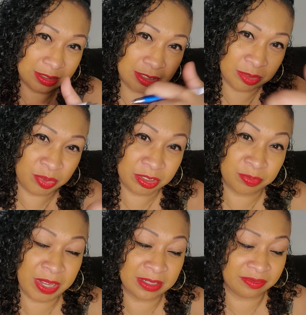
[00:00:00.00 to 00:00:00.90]
She builds
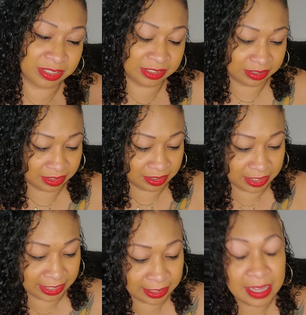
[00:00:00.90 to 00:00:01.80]
boundaries.
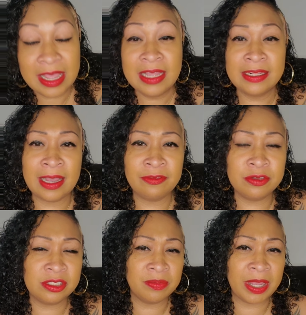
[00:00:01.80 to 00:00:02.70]
Okay. Now, if
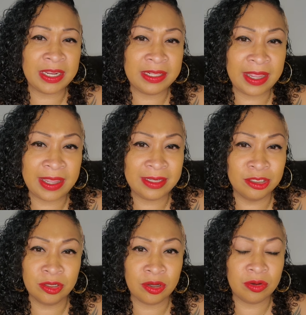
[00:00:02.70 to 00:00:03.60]
you're somebody that,
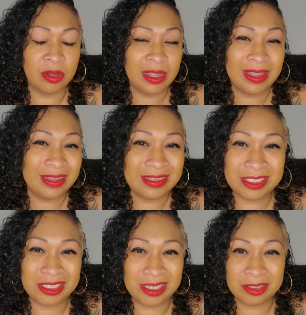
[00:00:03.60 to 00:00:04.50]
you know,
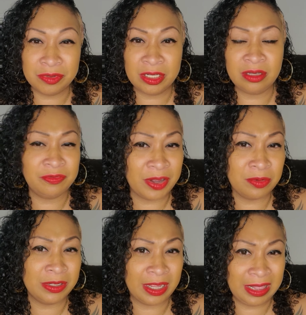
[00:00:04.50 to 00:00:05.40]
that she doesn't really fuck
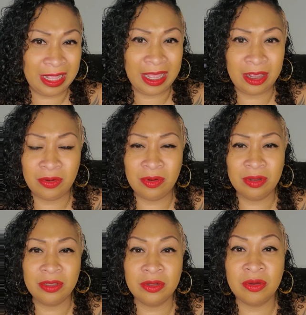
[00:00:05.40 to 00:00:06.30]
with like that, or,
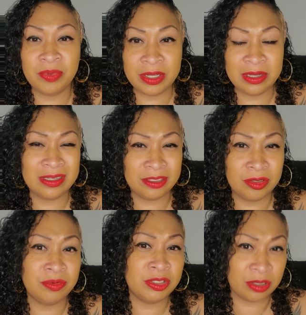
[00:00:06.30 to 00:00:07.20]
you know, because, you
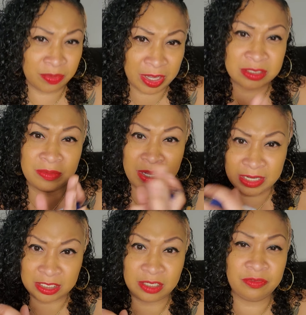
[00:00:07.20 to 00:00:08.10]
know, we talk about somebody
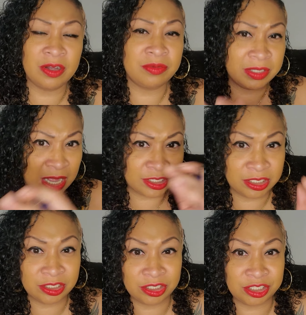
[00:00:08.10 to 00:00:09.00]
that she fuck with, how she
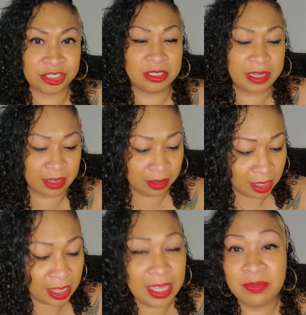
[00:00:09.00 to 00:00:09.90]
could just shut down
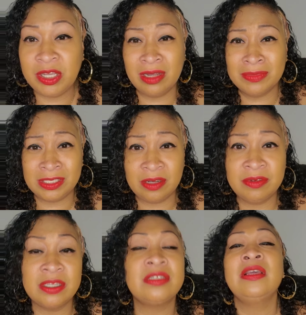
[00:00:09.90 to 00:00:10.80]
and become
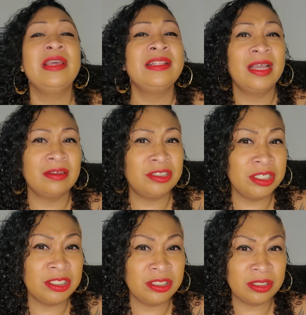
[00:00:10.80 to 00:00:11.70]
mysterious. Now,
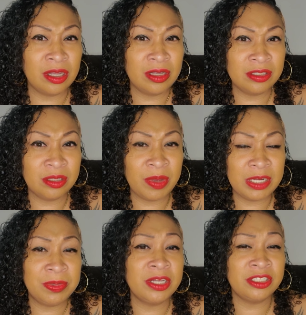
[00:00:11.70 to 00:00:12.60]
she's uh,
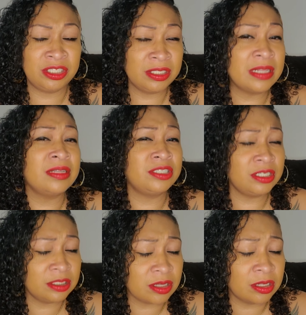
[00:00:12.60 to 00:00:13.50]
somebody because she
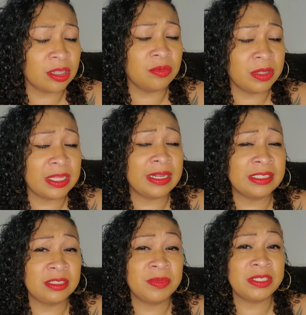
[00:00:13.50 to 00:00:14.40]
she's another one that
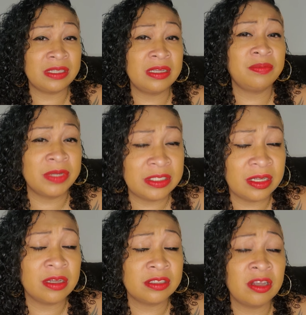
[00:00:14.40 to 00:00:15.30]
likes to maintain,
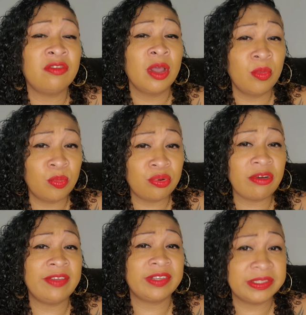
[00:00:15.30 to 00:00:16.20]
maintain herself
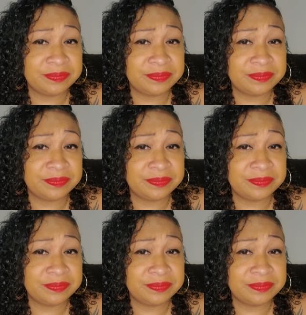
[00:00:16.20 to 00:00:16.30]
private.